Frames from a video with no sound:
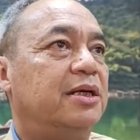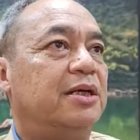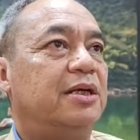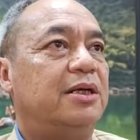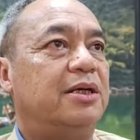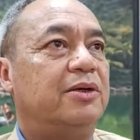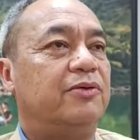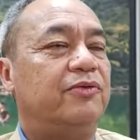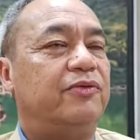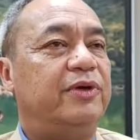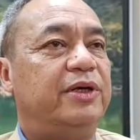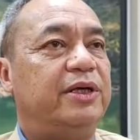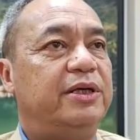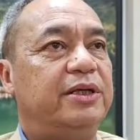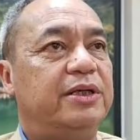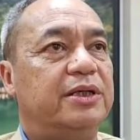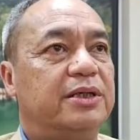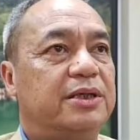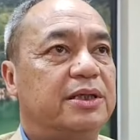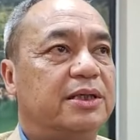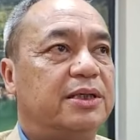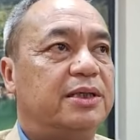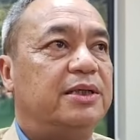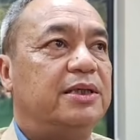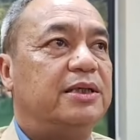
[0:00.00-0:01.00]
we
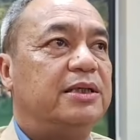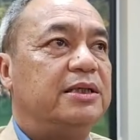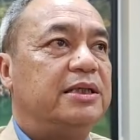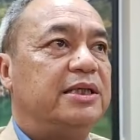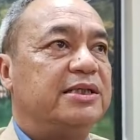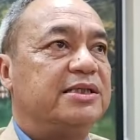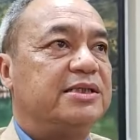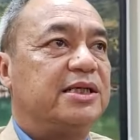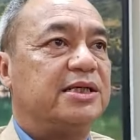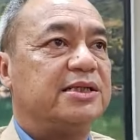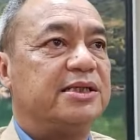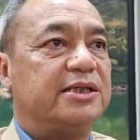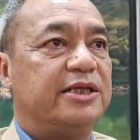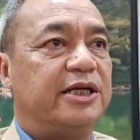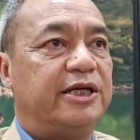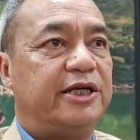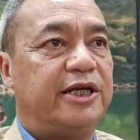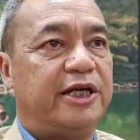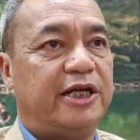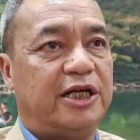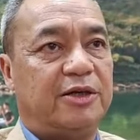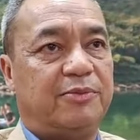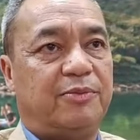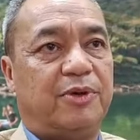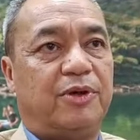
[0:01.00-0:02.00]
discuss in detail
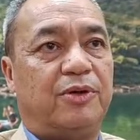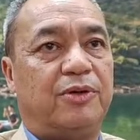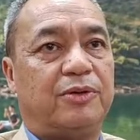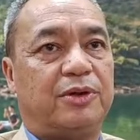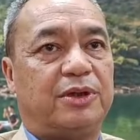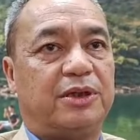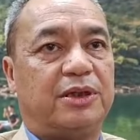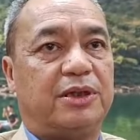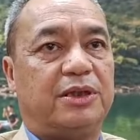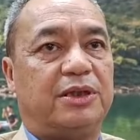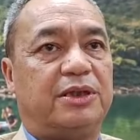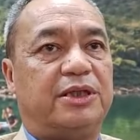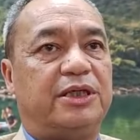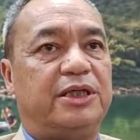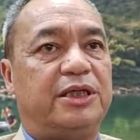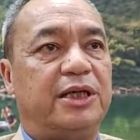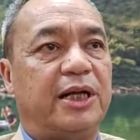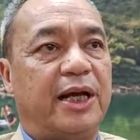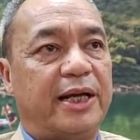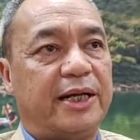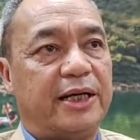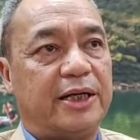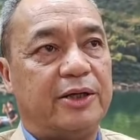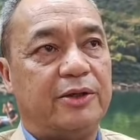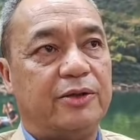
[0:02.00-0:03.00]
about the
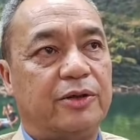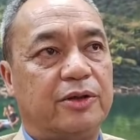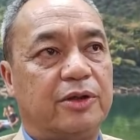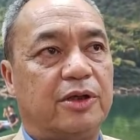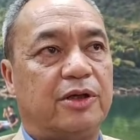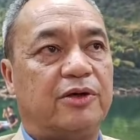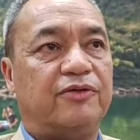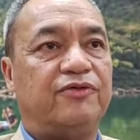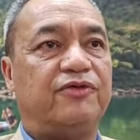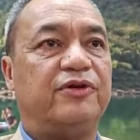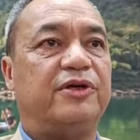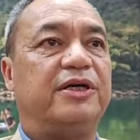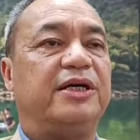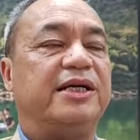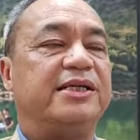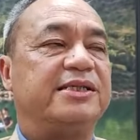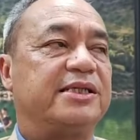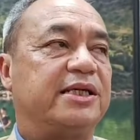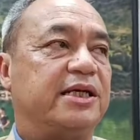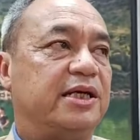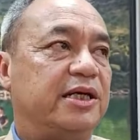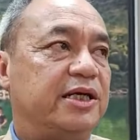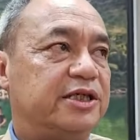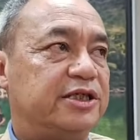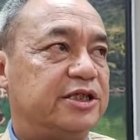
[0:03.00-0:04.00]
likelihood of
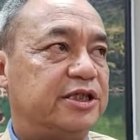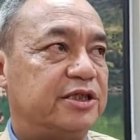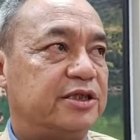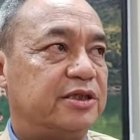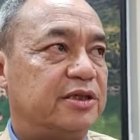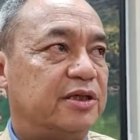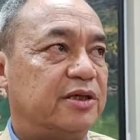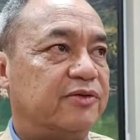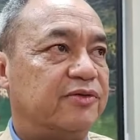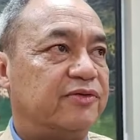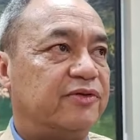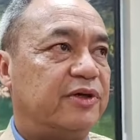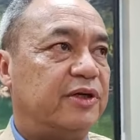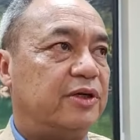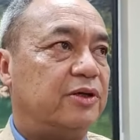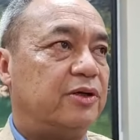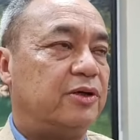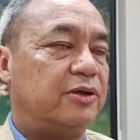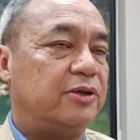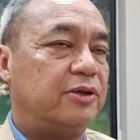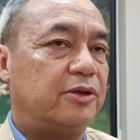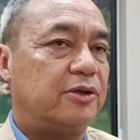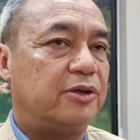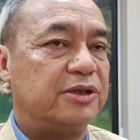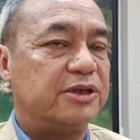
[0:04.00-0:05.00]
escalation of a law and
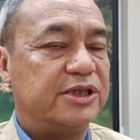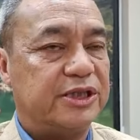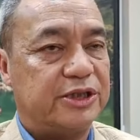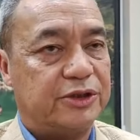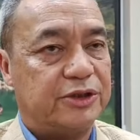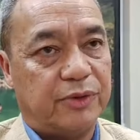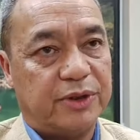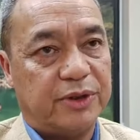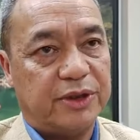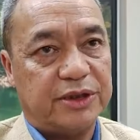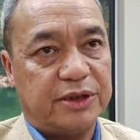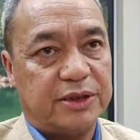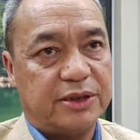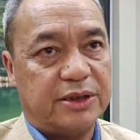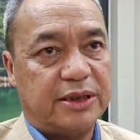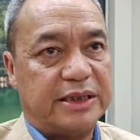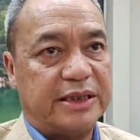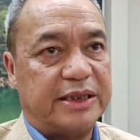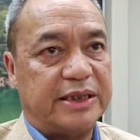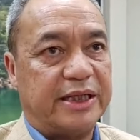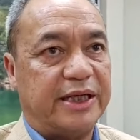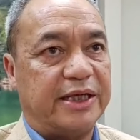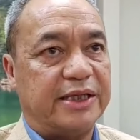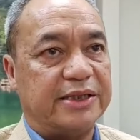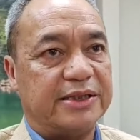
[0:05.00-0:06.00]
order situation in
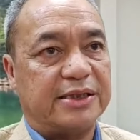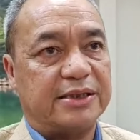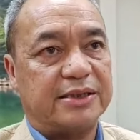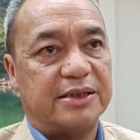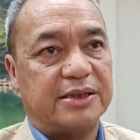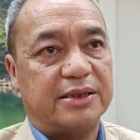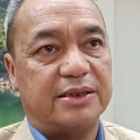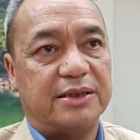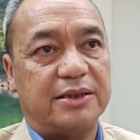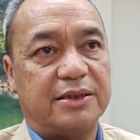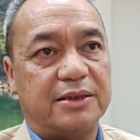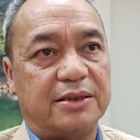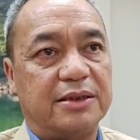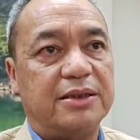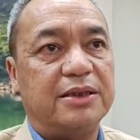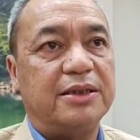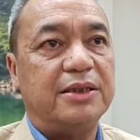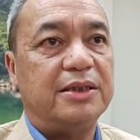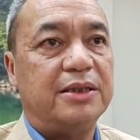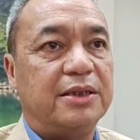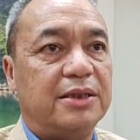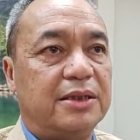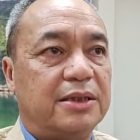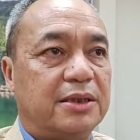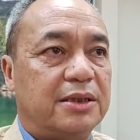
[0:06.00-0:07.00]
case
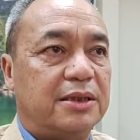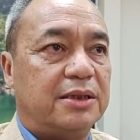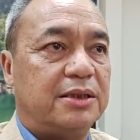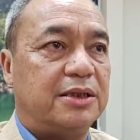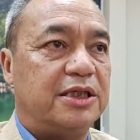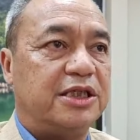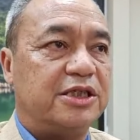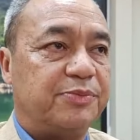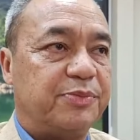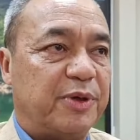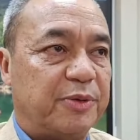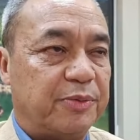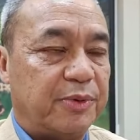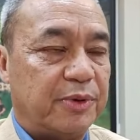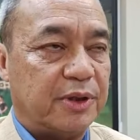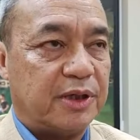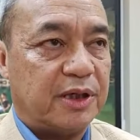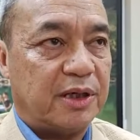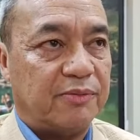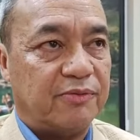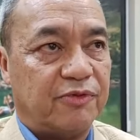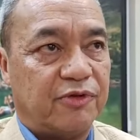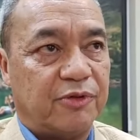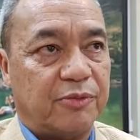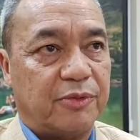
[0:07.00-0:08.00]
these people come
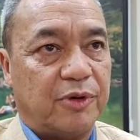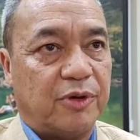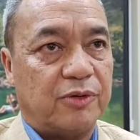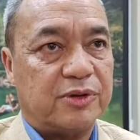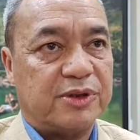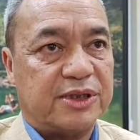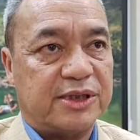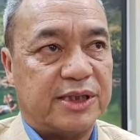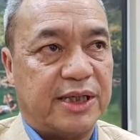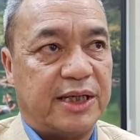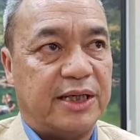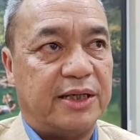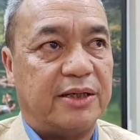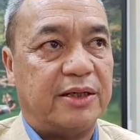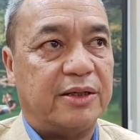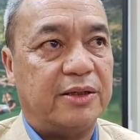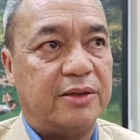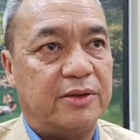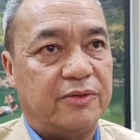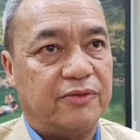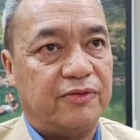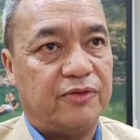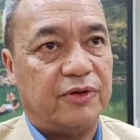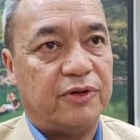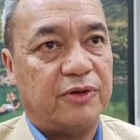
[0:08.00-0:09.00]
from outside
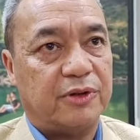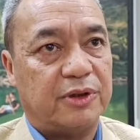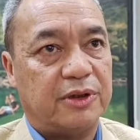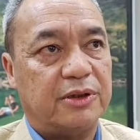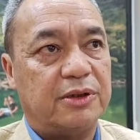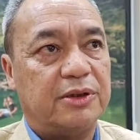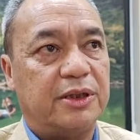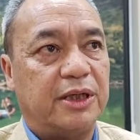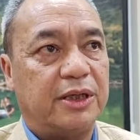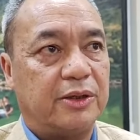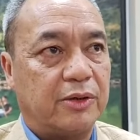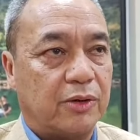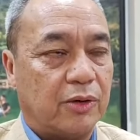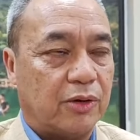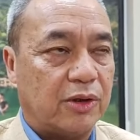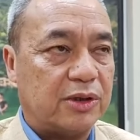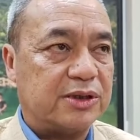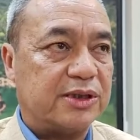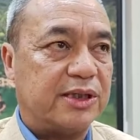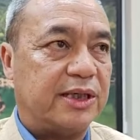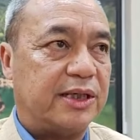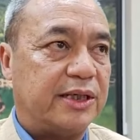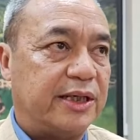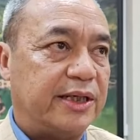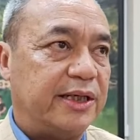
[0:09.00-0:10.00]
for the cause
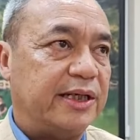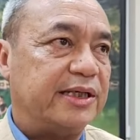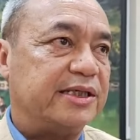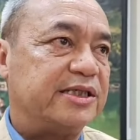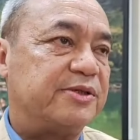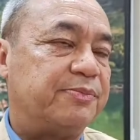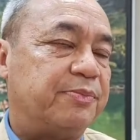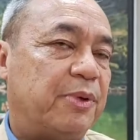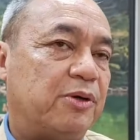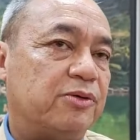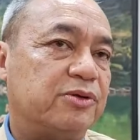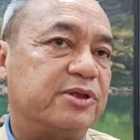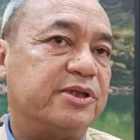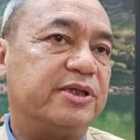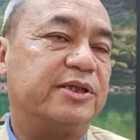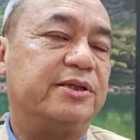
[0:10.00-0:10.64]
that they are espousing.